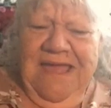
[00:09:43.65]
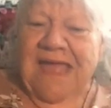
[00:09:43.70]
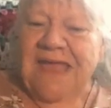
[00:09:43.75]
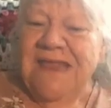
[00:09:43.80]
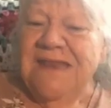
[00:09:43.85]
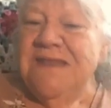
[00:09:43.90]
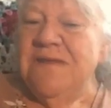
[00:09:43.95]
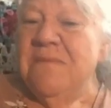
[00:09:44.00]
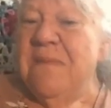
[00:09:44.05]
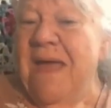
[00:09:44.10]

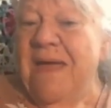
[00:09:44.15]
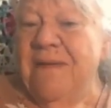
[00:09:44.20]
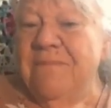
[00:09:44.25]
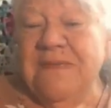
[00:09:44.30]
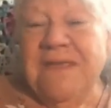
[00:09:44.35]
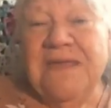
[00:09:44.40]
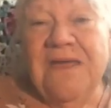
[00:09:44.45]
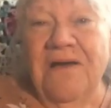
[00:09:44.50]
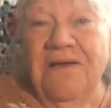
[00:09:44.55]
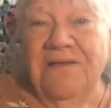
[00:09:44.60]
and you
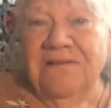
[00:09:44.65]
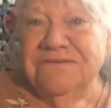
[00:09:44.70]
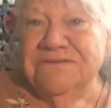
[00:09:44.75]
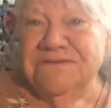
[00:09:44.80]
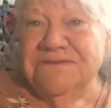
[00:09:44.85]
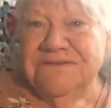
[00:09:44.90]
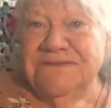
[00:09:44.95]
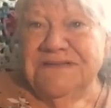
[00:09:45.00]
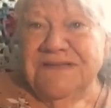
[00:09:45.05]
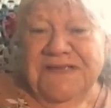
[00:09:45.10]
might be all
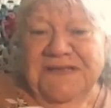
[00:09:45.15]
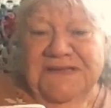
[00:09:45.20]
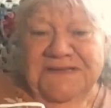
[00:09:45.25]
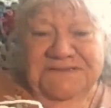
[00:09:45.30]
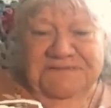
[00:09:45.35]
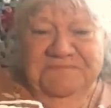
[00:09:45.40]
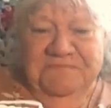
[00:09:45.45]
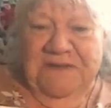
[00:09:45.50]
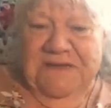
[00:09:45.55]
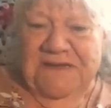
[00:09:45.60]
those
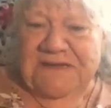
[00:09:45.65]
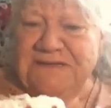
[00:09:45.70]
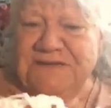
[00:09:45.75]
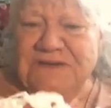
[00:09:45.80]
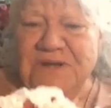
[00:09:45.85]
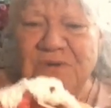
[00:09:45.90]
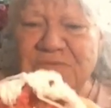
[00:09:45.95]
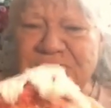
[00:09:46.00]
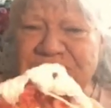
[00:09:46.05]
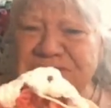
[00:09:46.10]
things. But
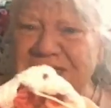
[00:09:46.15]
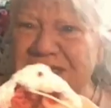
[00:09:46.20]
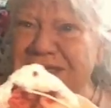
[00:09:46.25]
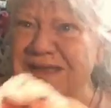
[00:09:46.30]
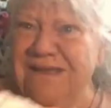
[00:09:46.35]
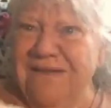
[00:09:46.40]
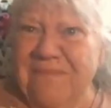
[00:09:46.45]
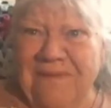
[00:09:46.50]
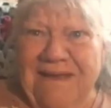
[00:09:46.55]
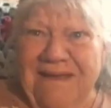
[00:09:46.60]
don't
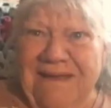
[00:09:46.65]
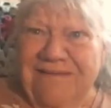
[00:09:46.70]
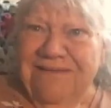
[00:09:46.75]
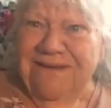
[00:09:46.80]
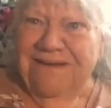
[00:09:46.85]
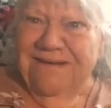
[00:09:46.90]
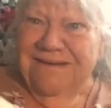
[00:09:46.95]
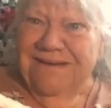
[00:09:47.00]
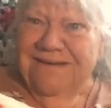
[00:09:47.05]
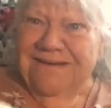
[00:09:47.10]
think
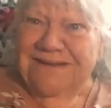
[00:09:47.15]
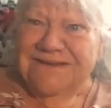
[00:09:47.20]
about it.